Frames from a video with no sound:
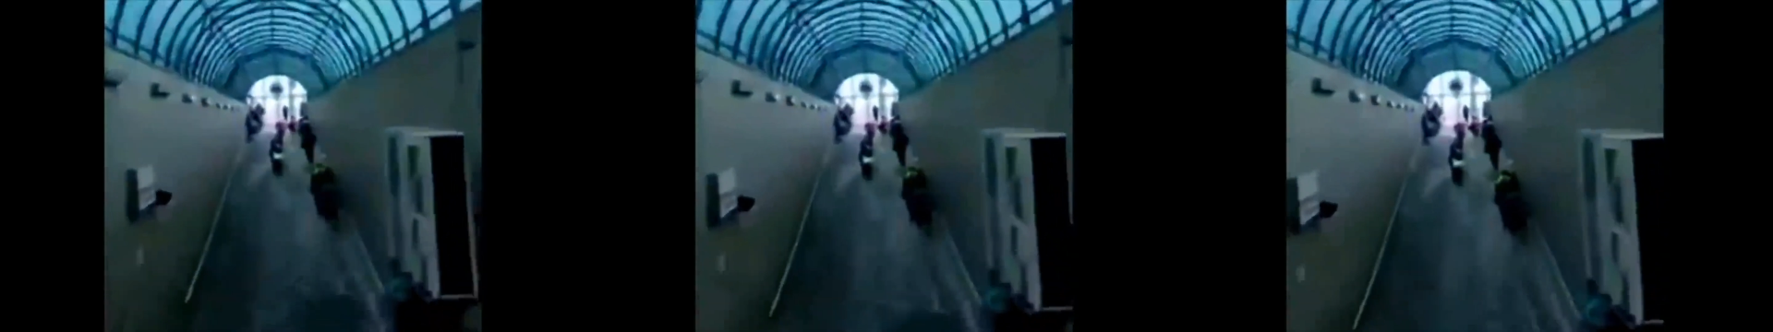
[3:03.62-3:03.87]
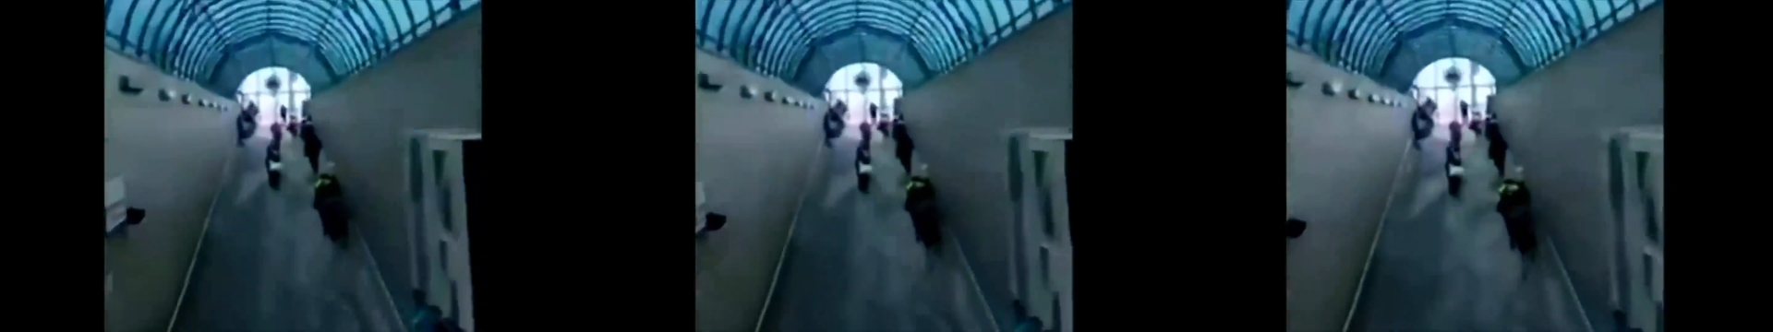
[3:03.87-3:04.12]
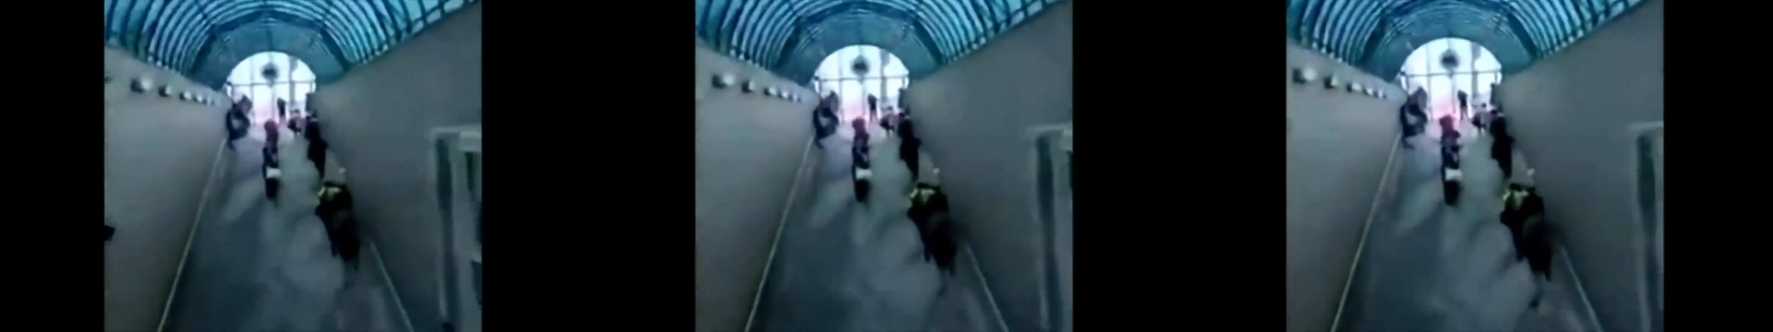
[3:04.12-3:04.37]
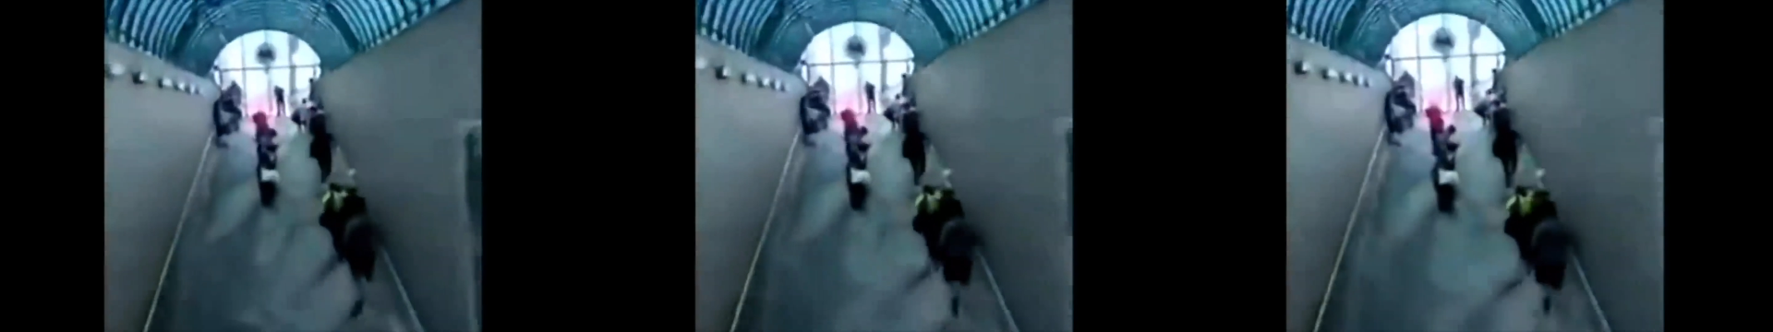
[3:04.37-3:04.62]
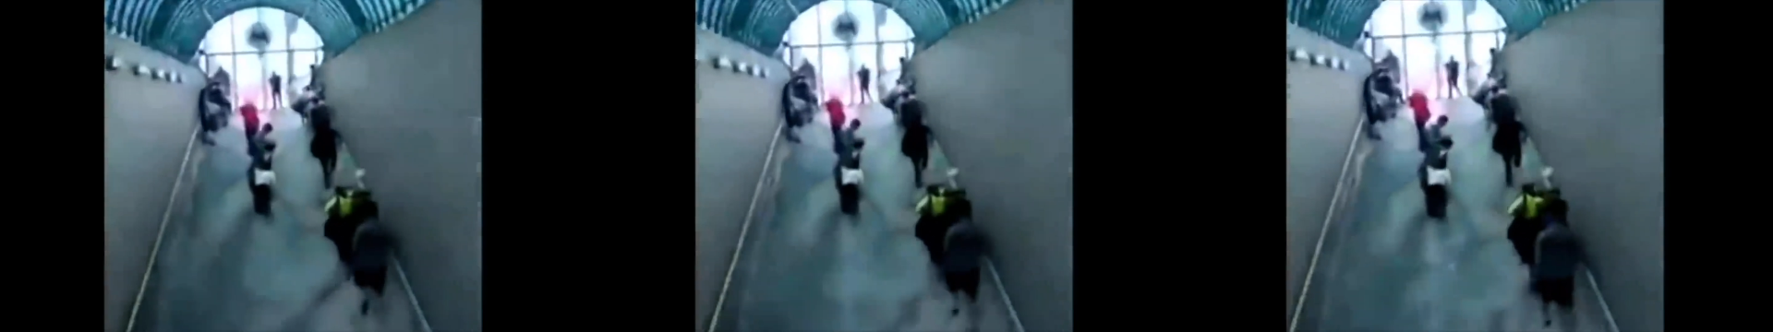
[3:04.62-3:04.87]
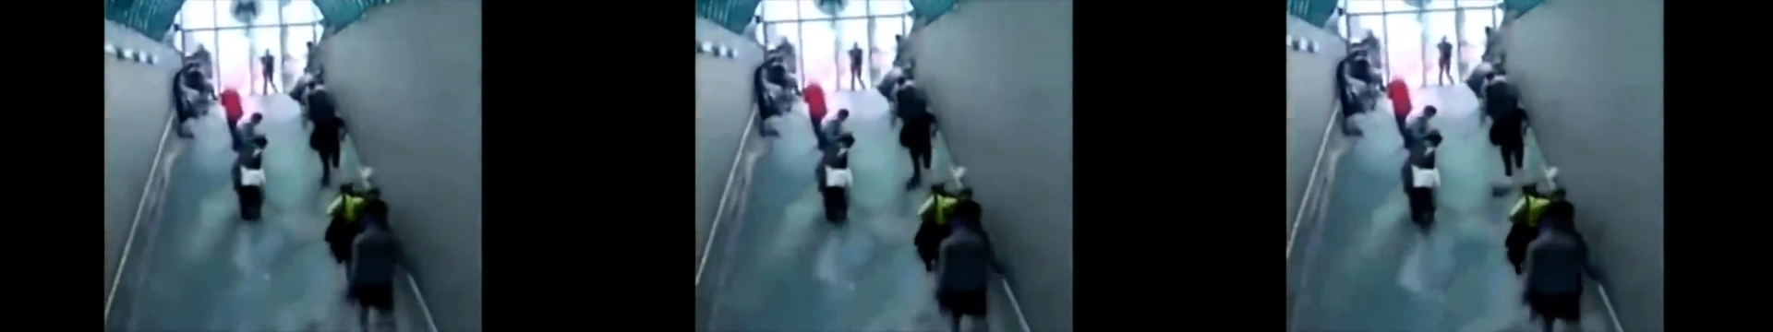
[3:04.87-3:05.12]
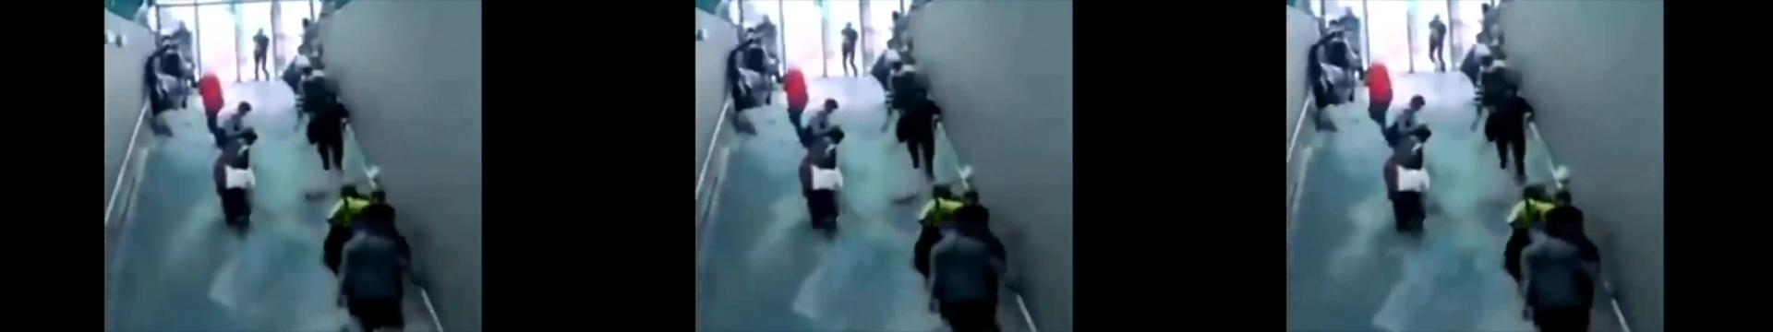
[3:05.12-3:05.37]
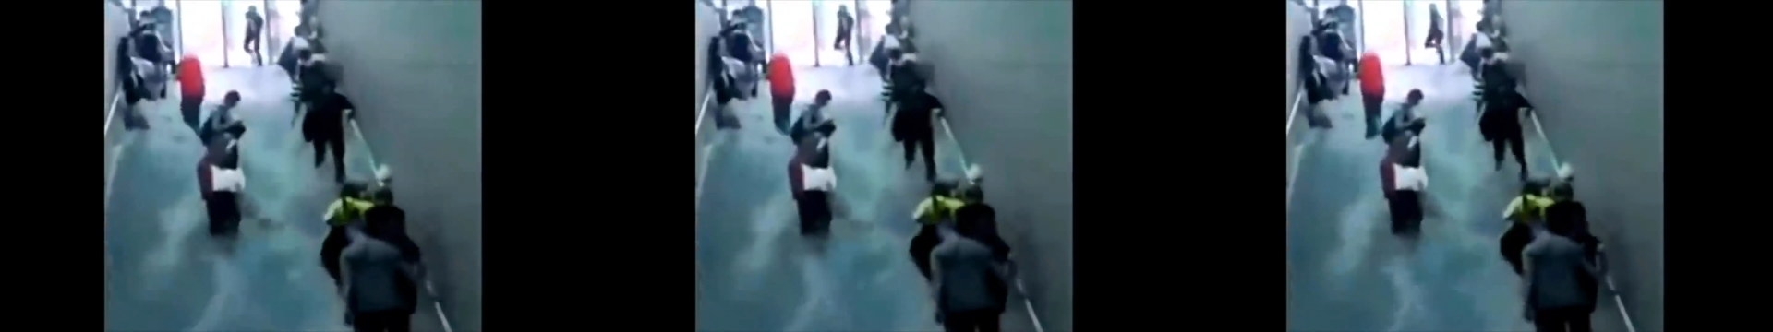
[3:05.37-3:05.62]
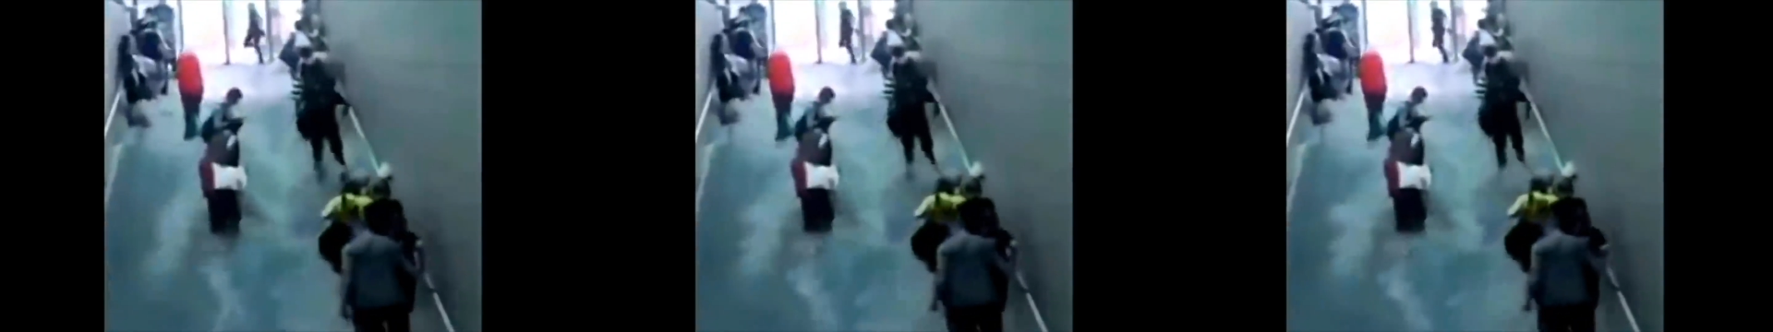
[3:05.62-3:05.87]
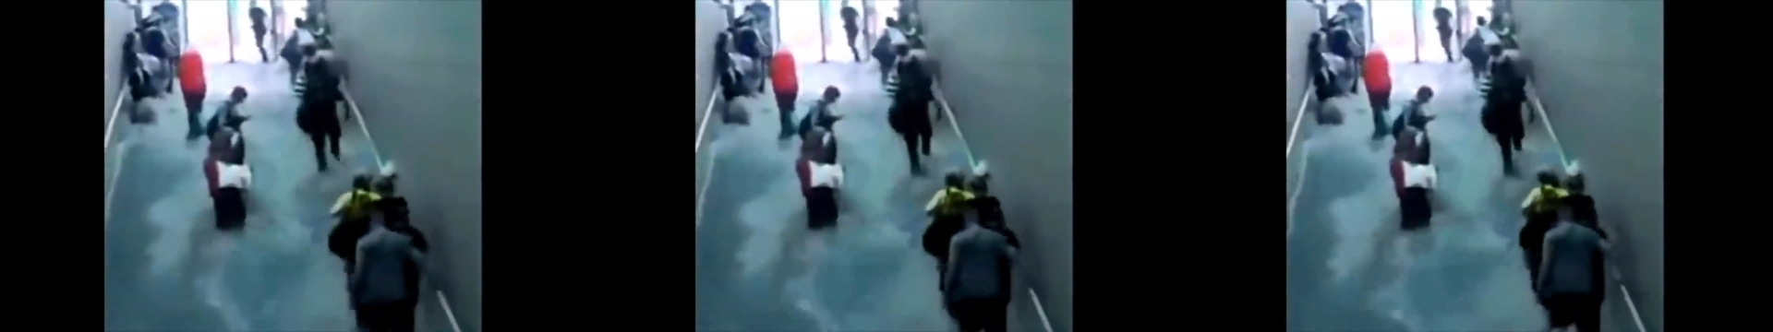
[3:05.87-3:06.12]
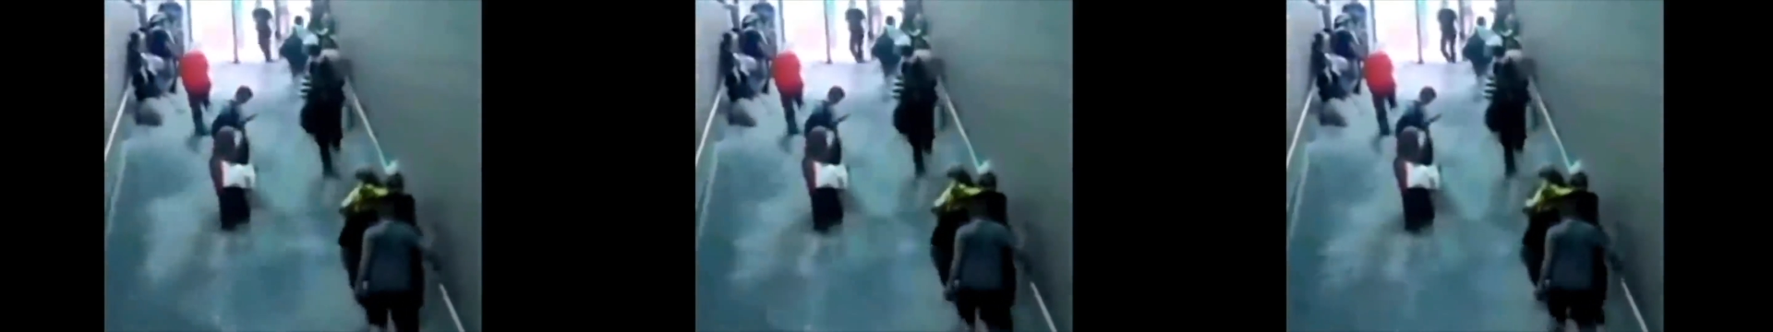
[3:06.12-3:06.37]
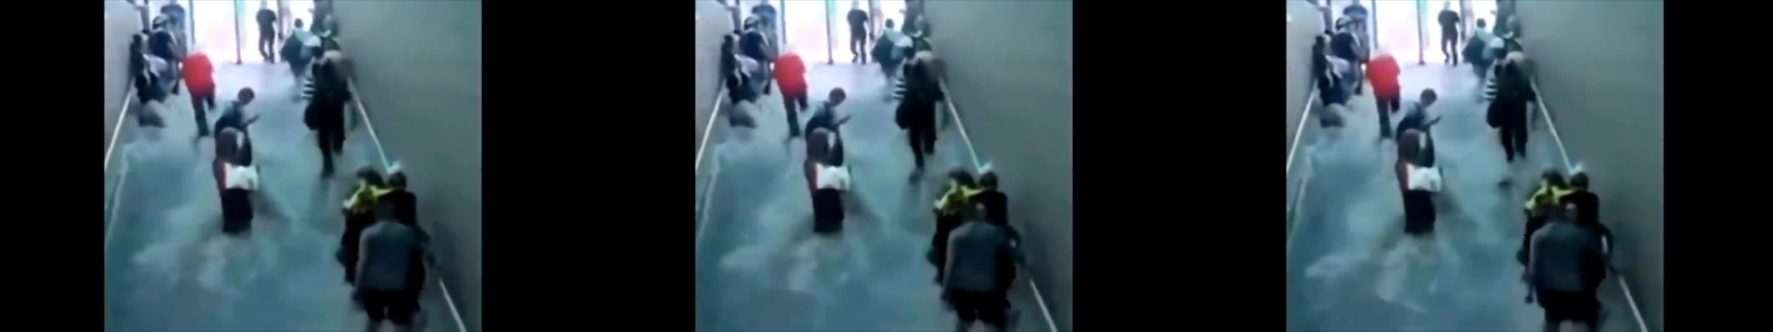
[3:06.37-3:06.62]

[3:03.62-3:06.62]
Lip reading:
(no speaker visible)